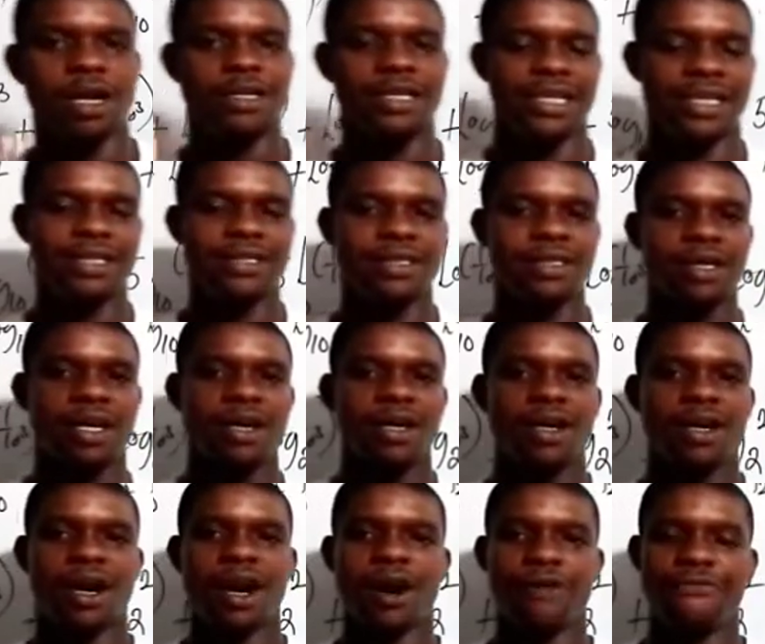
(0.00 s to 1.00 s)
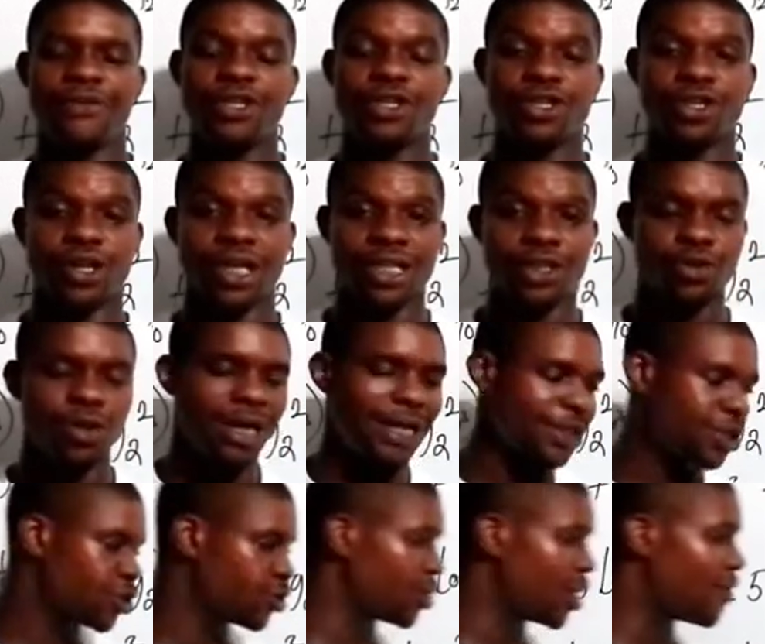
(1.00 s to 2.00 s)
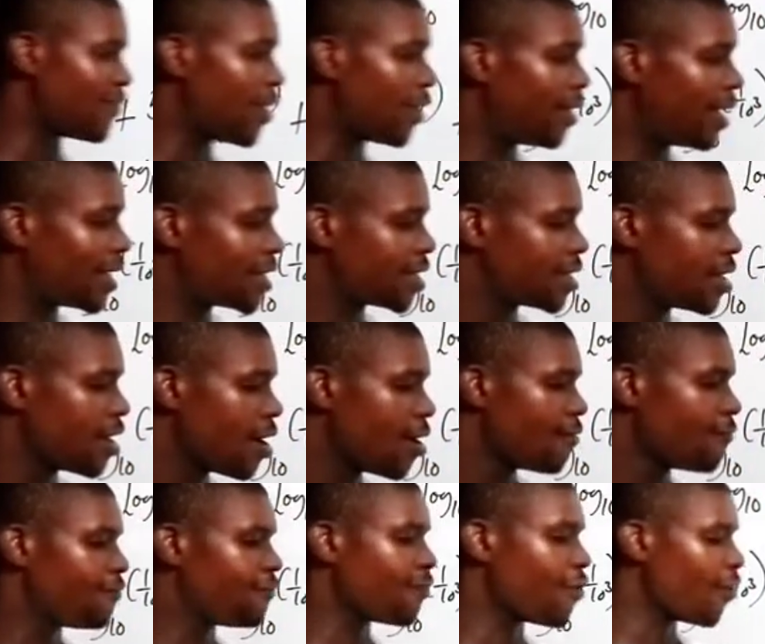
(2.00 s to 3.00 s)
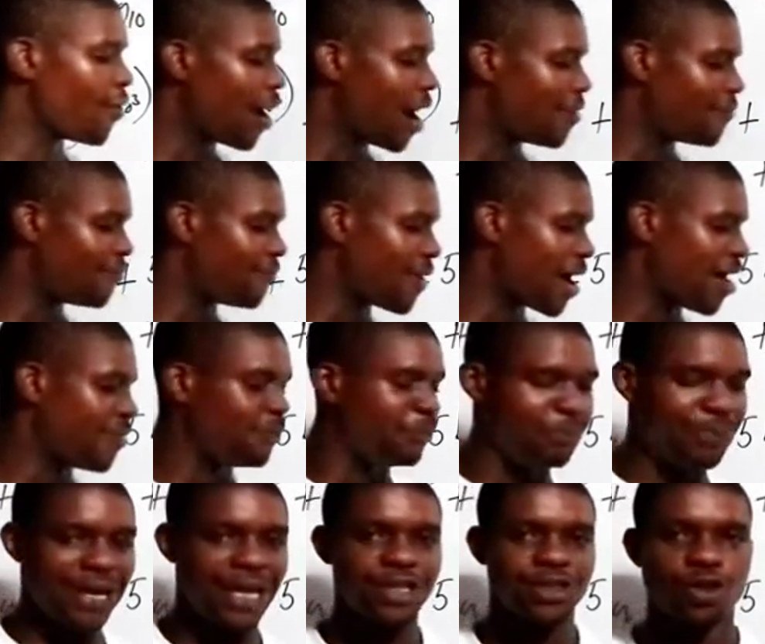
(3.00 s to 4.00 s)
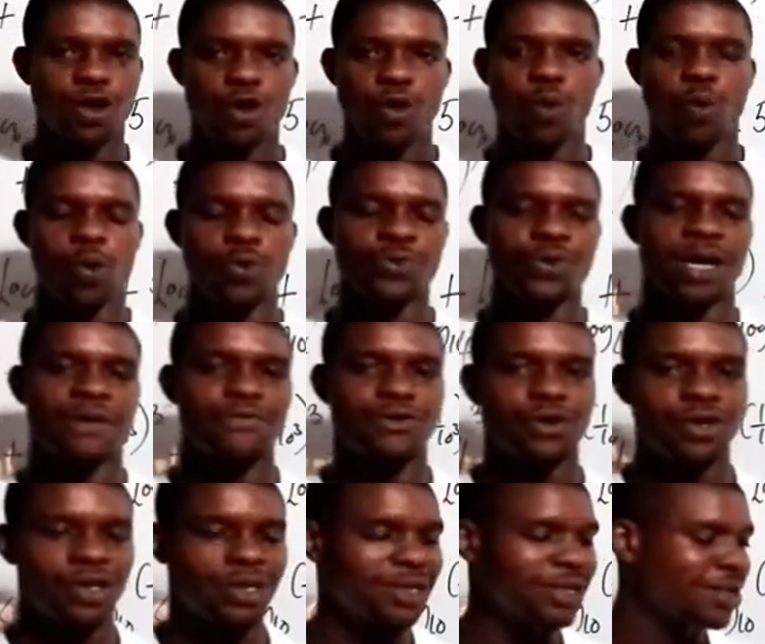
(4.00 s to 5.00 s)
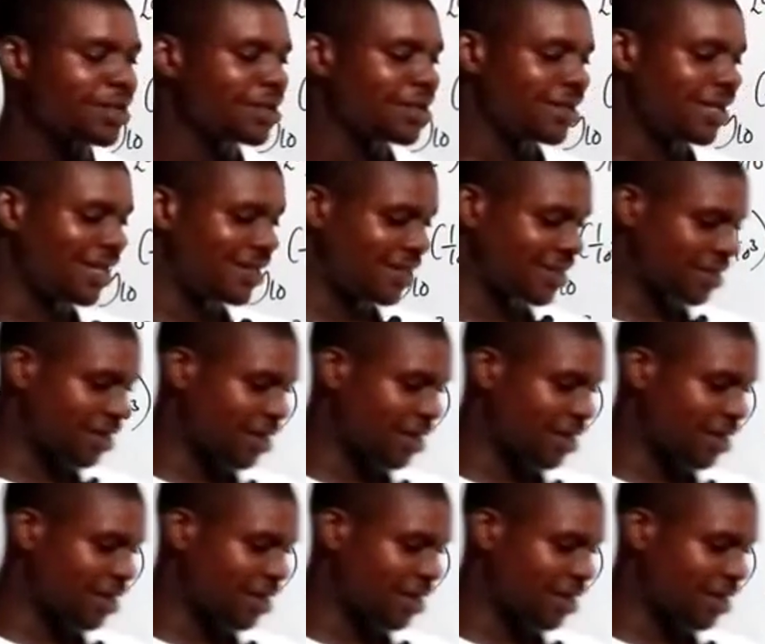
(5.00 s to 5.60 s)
This video is already too lengthy. So evaluate 4 and 5 based on what you have done in this